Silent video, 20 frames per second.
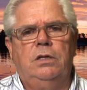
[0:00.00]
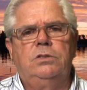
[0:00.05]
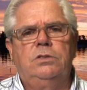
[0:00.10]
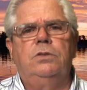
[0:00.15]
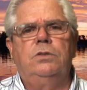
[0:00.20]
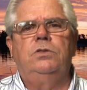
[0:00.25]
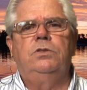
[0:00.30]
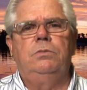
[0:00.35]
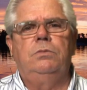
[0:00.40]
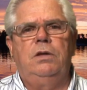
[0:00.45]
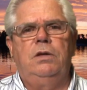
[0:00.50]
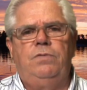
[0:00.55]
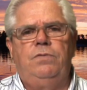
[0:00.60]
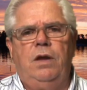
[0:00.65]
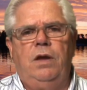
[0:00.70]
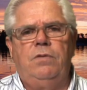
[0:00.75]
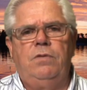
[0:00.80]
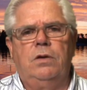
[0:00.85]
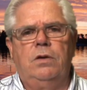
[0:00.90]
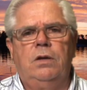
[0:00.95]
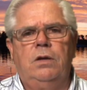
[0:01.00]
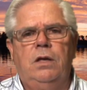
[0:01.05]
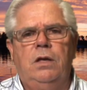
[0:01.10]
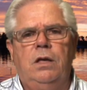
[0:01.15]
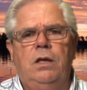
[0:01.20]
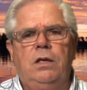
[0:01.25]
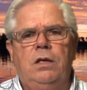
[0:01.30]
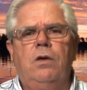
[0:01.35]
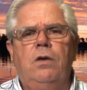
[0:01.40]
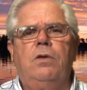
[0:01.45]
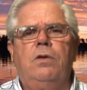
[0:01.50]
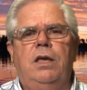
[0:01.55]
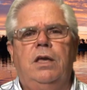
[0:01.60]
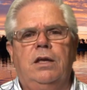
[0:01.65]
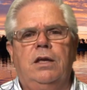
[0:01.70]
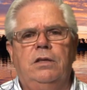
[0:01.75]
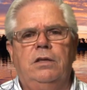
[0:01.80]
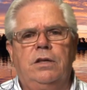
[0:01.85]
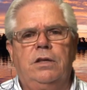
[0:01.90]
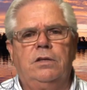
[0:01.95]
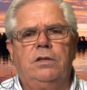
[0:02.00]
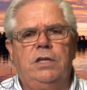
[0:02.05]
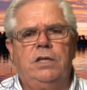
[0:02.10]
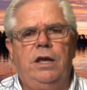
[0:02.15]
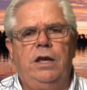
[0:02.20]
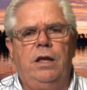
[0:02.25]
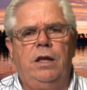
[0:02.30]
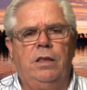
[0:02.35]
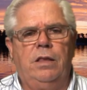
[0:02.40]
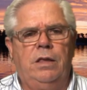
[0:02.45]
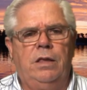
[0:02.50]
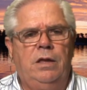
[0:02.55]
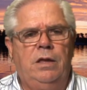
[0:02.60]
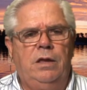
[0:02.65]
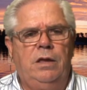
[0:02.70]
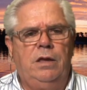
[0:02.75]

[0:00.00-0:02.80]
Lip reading: So do me a favor, go kick a little tail.